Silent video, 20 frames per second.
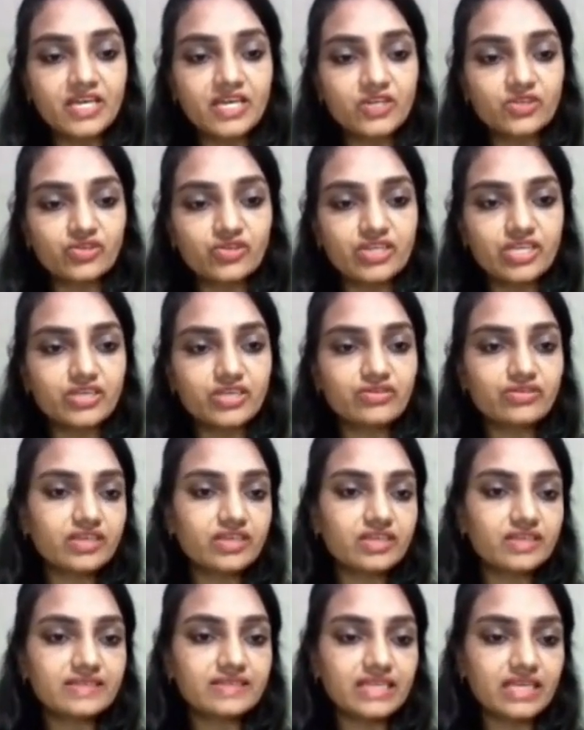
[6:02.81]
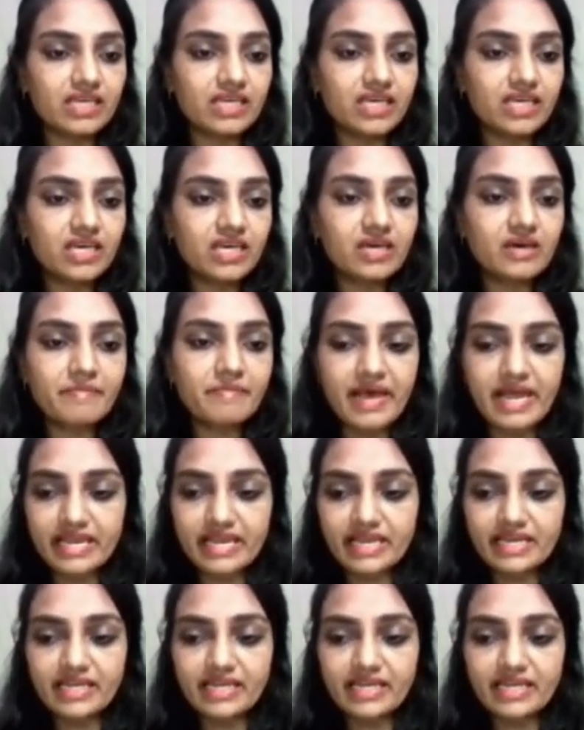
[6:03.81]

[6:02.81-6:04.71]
So here you can see malaria